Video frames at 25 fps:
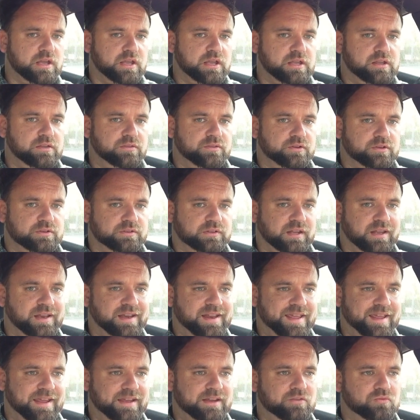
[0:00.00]
either
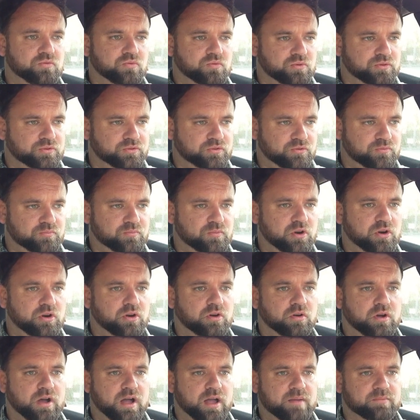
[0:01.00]
today or
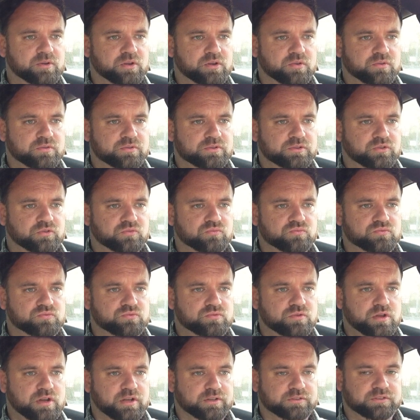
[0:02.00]
tomorrow. I'm going to
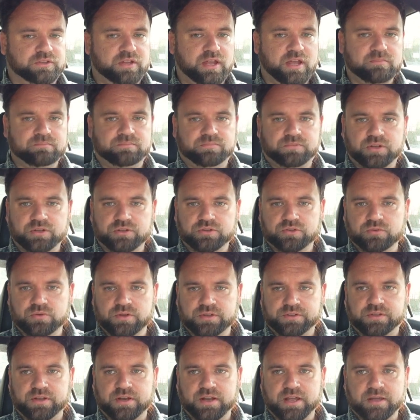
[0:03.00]
attempt to do
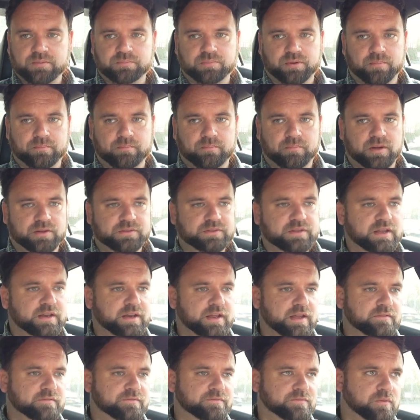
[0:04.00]
it today, but Monday
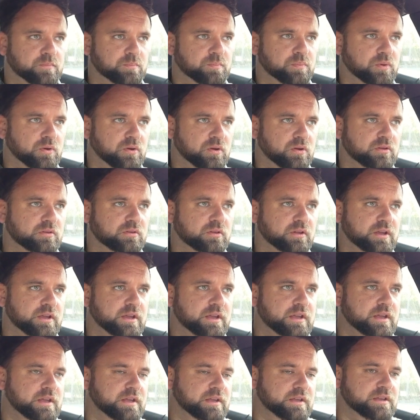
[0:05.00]
Night Football
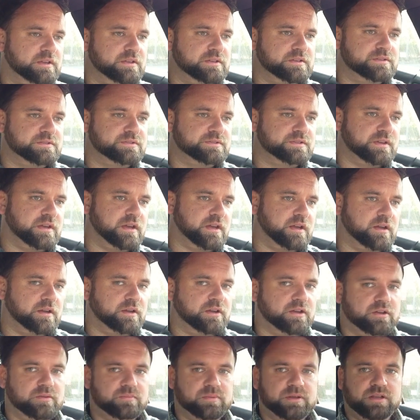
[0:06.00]
is
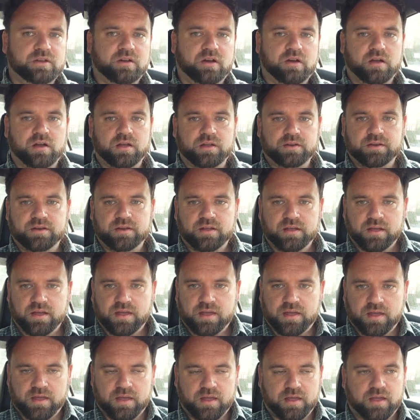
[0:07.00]
going to be on.
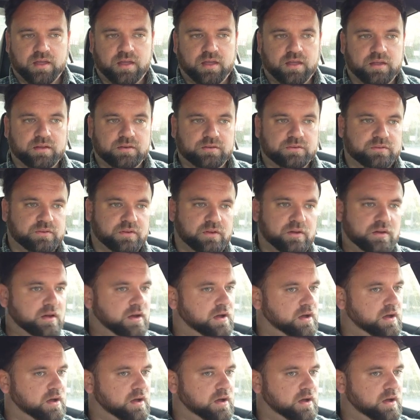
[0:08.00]
And,